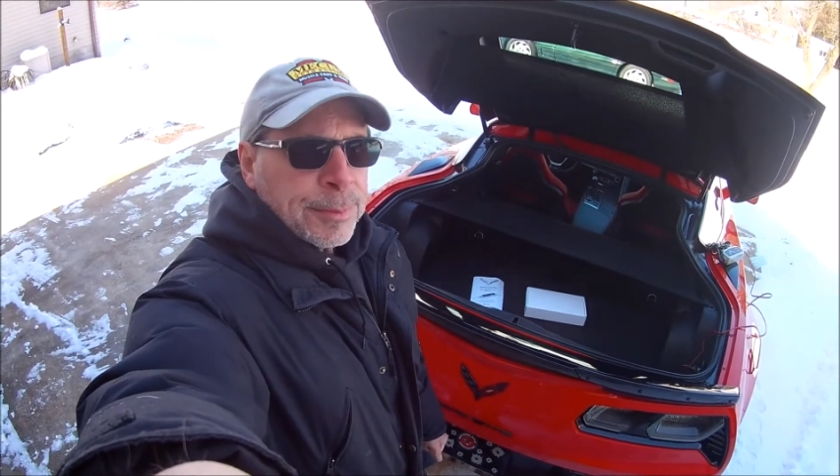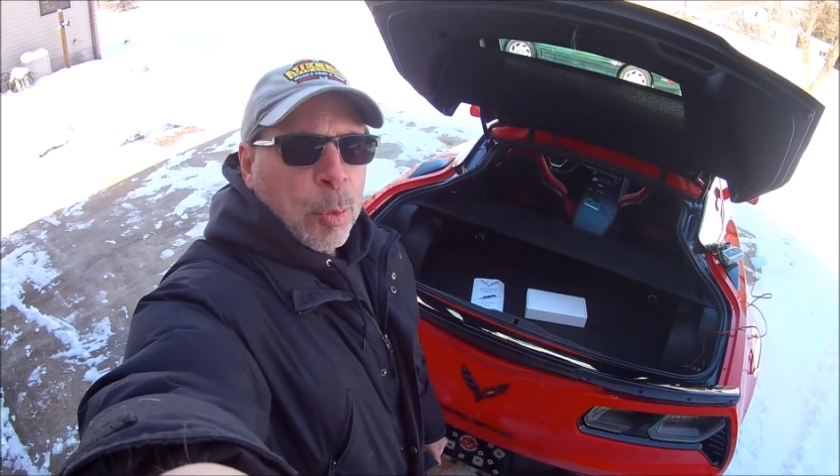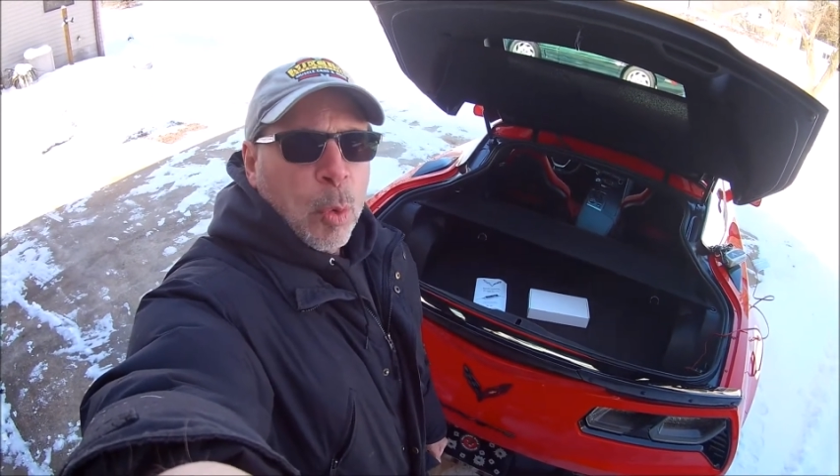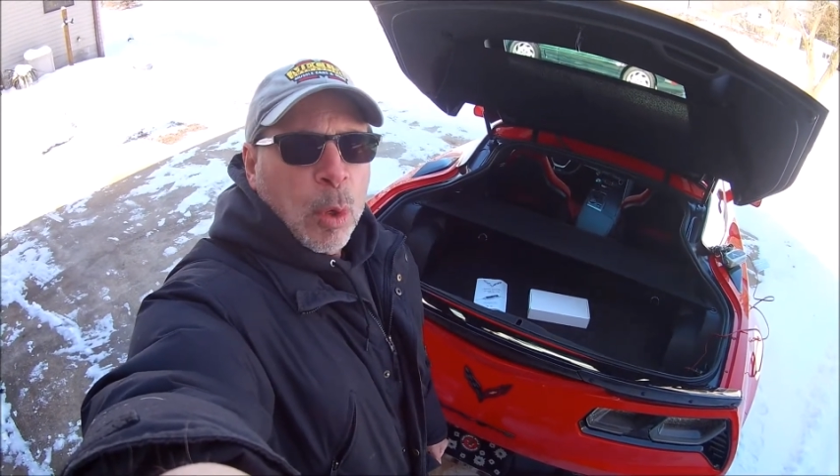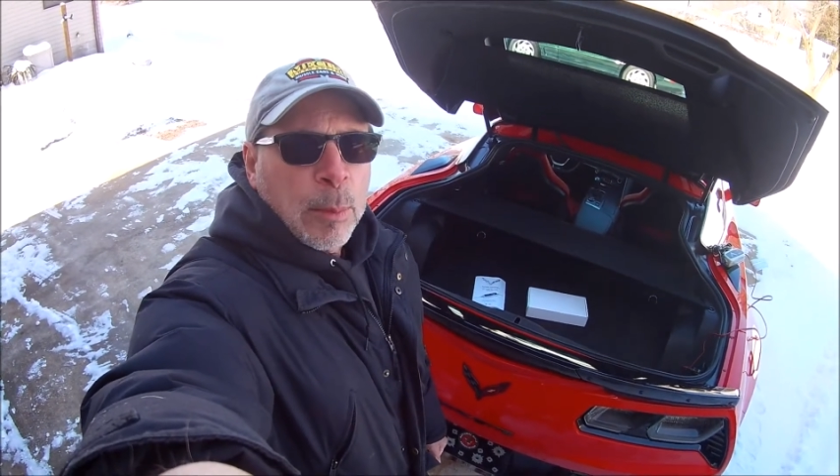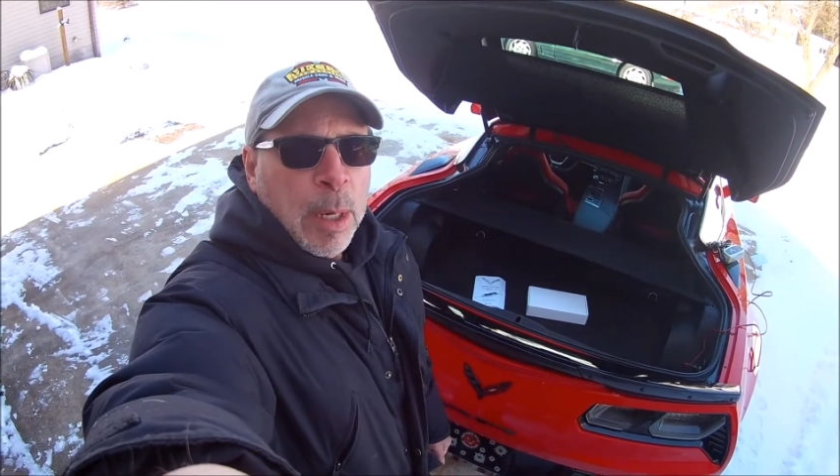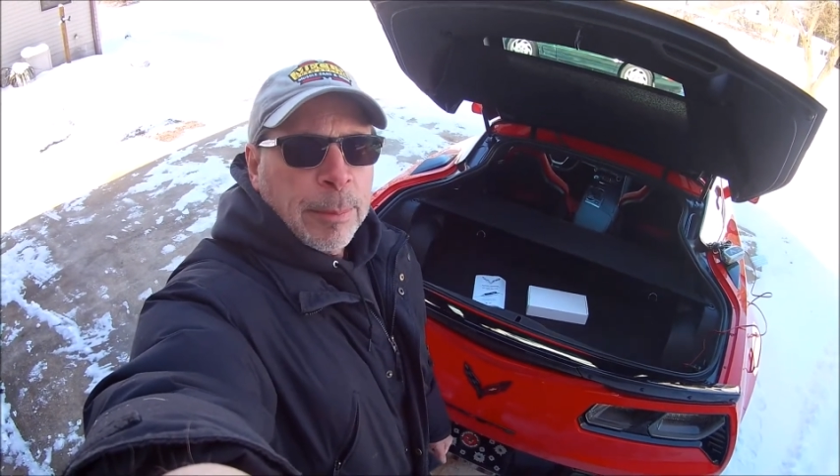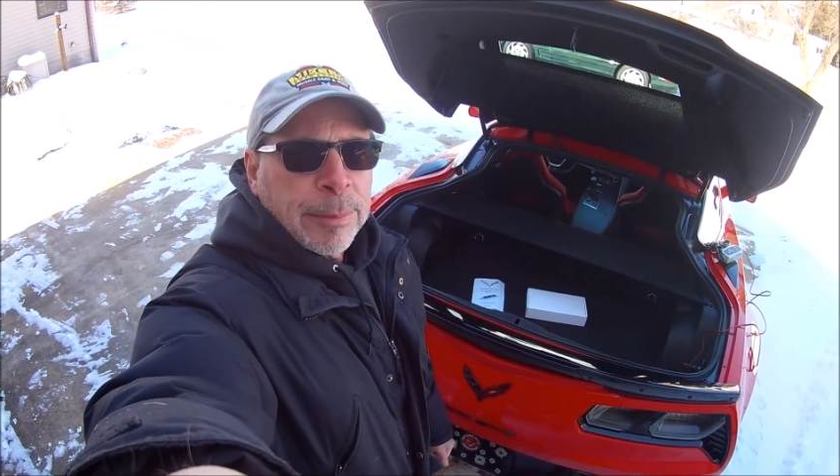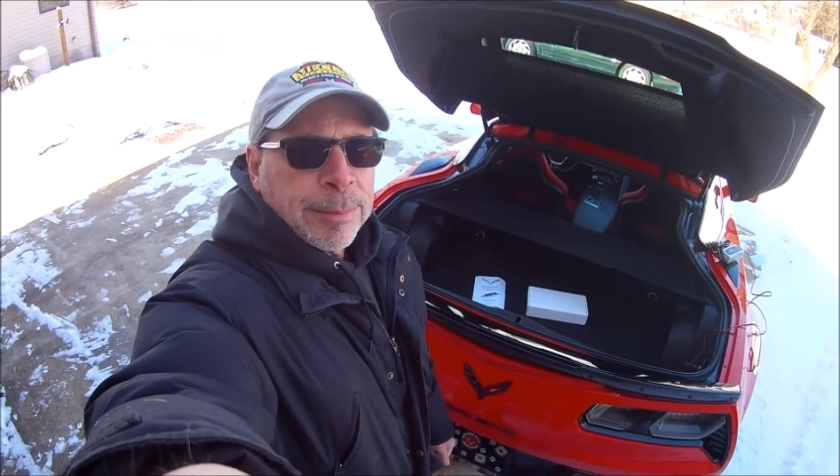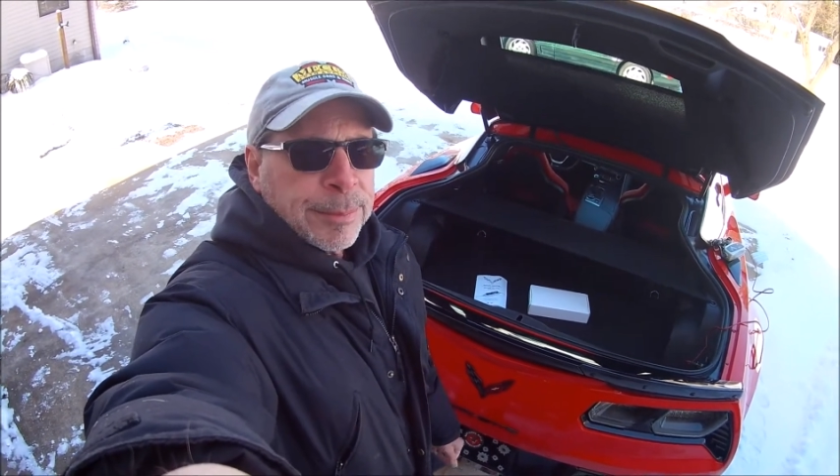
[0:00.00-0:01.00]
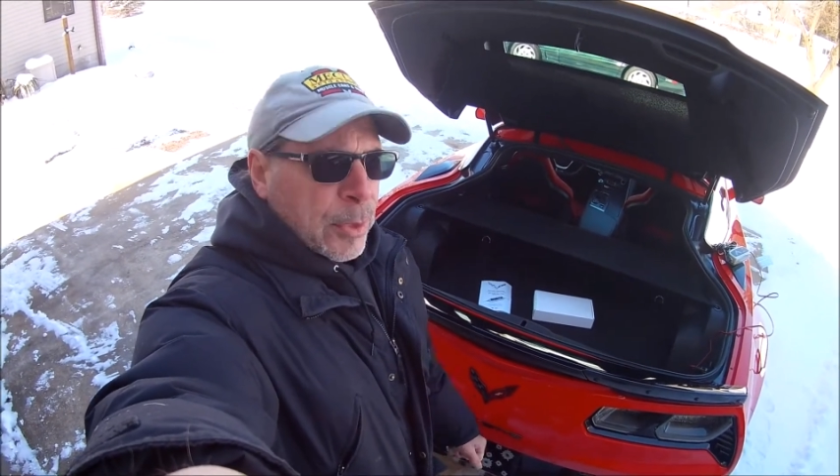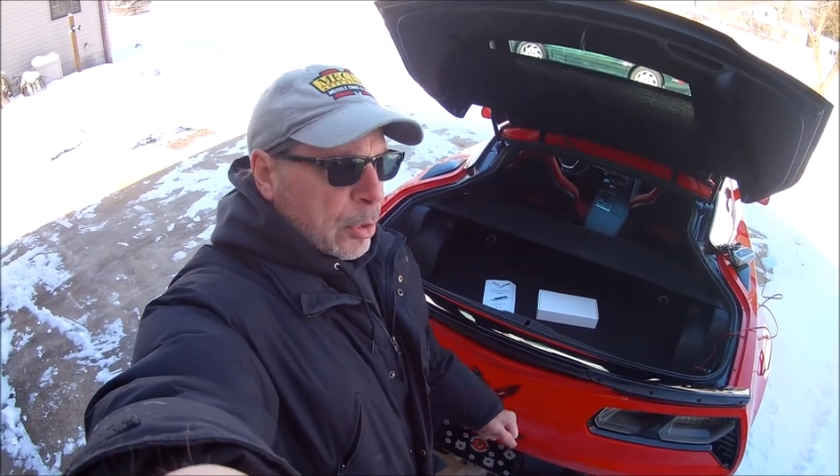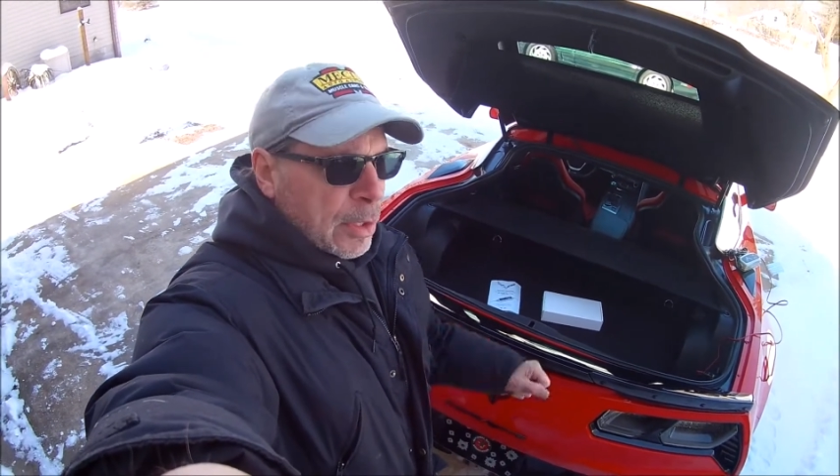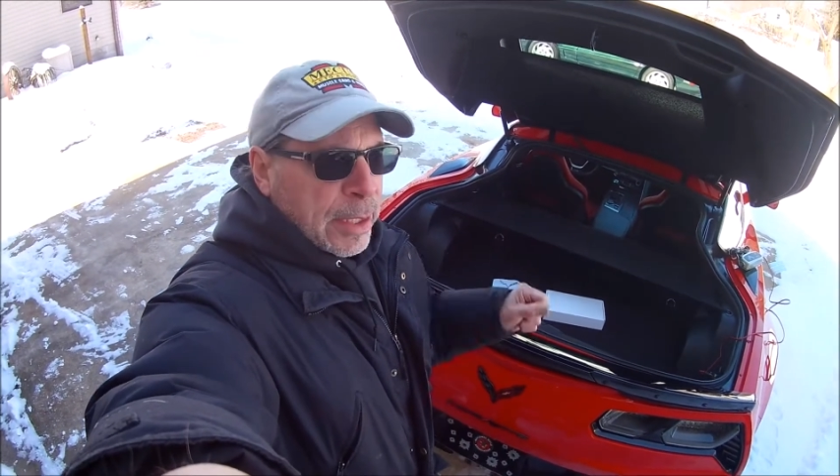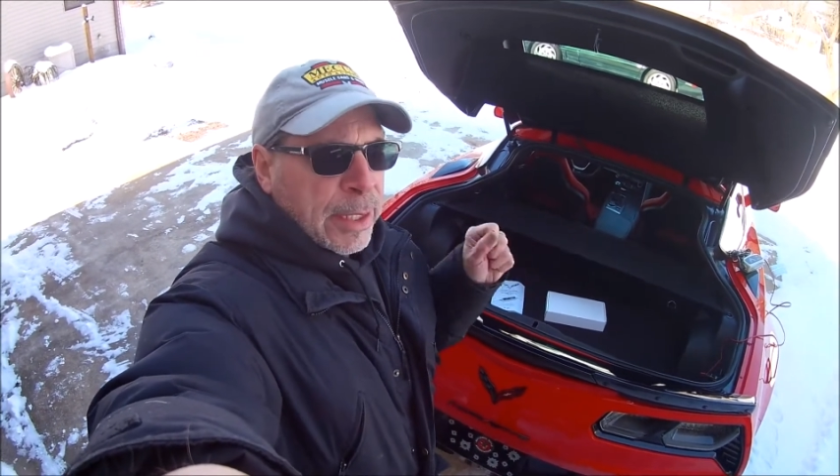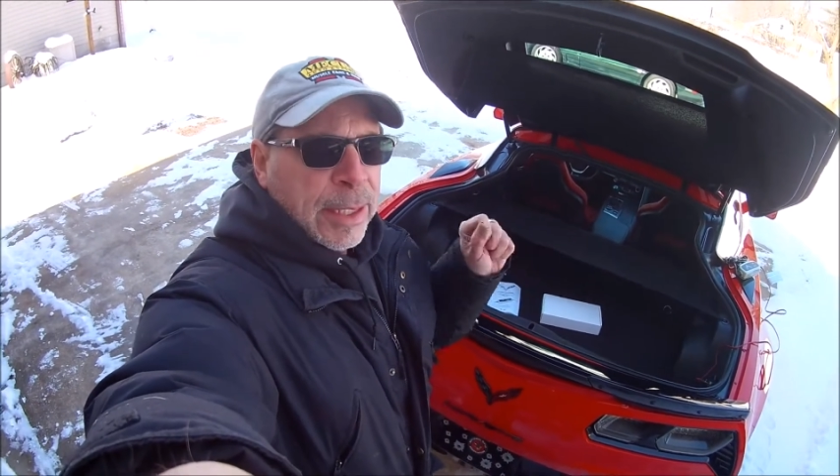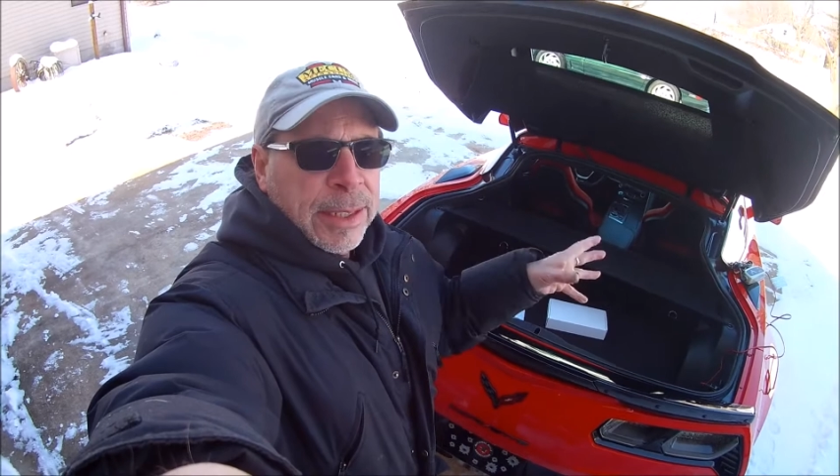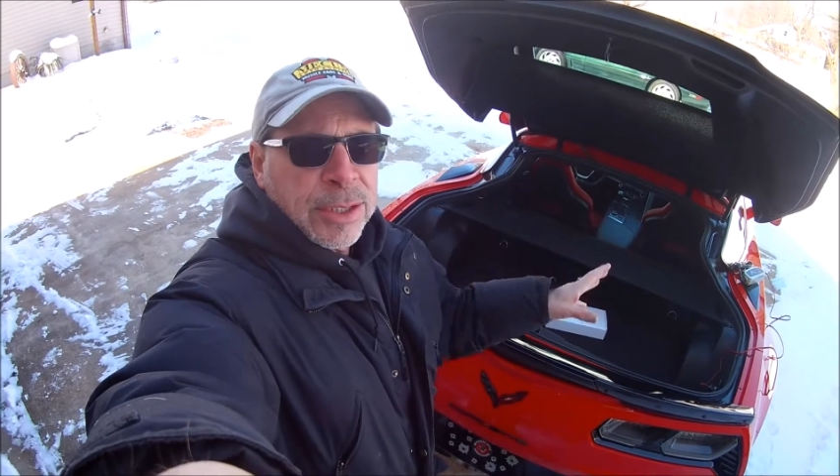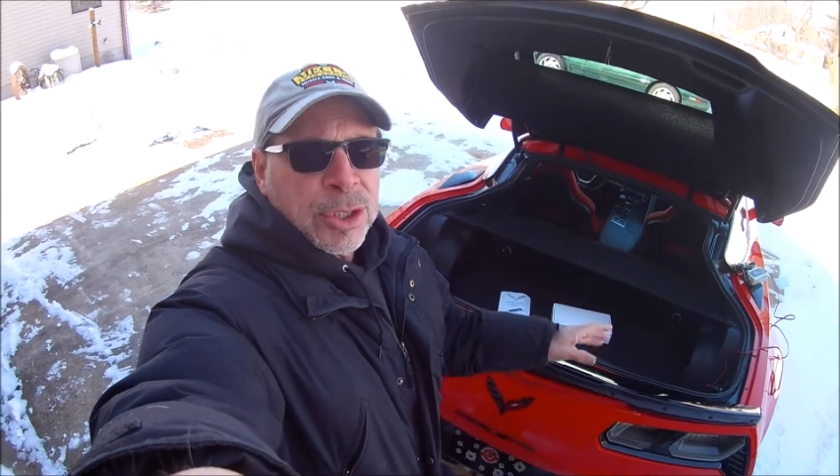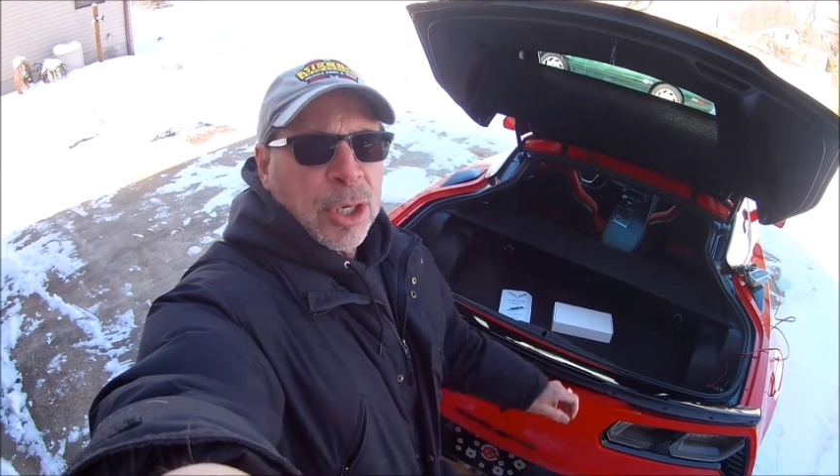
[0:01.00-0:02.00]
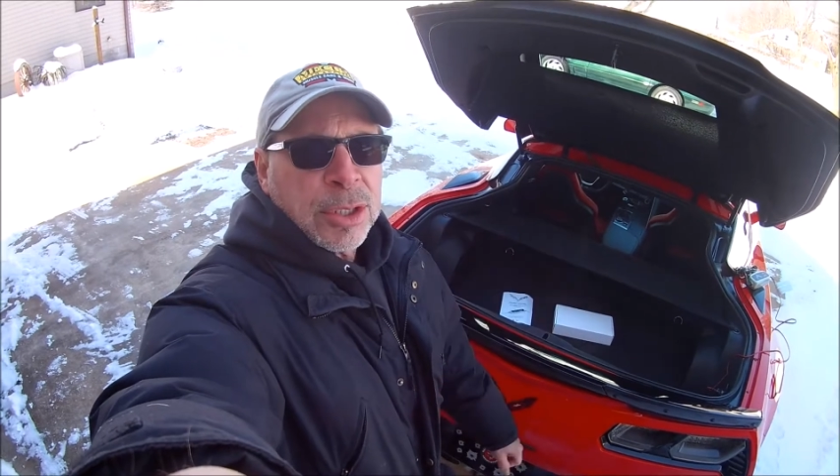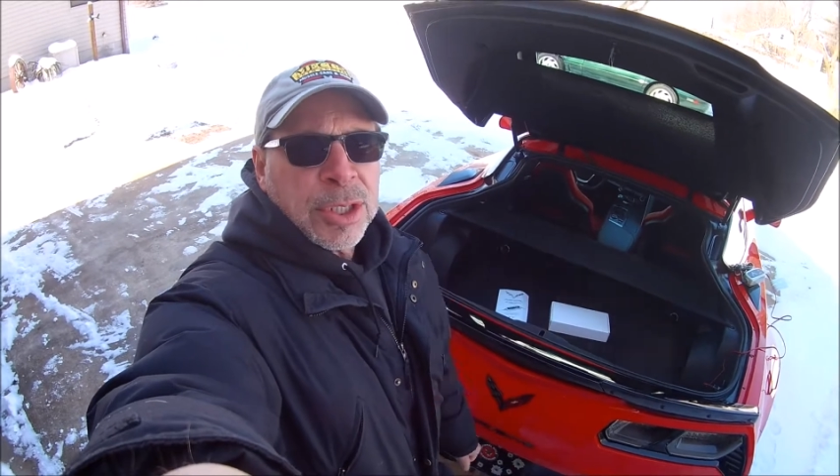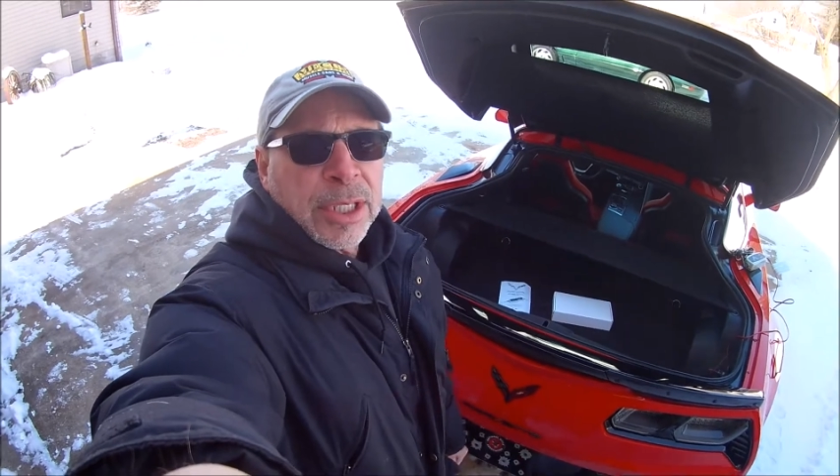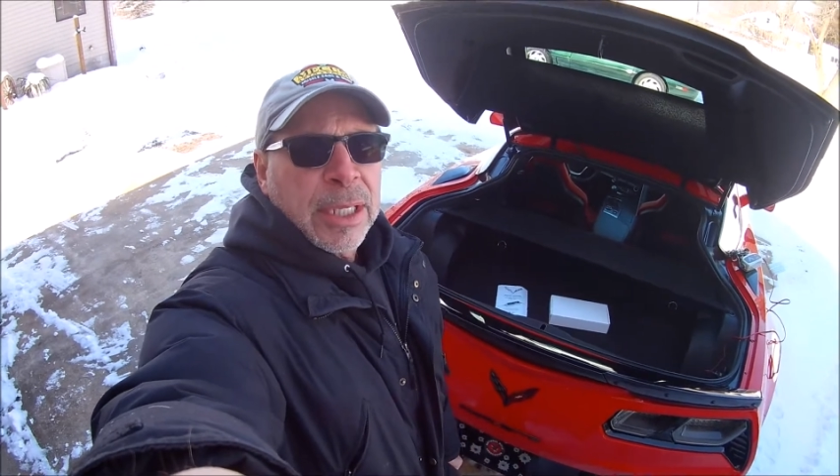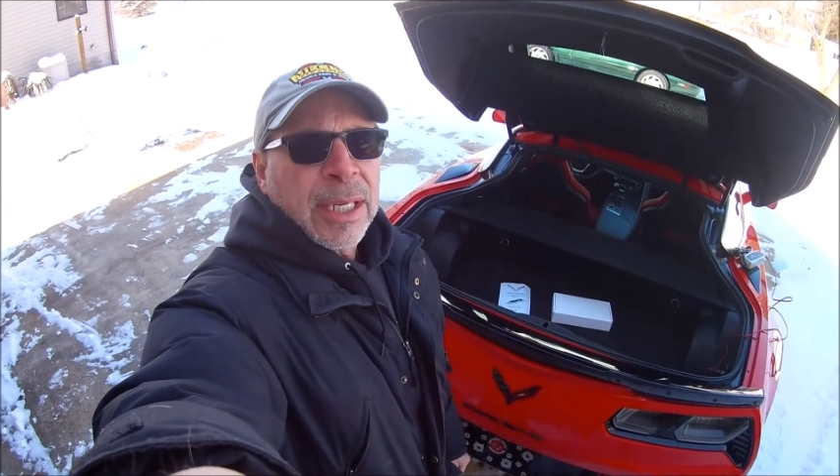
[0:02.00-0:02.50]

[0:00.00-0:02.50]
warm up or the charging,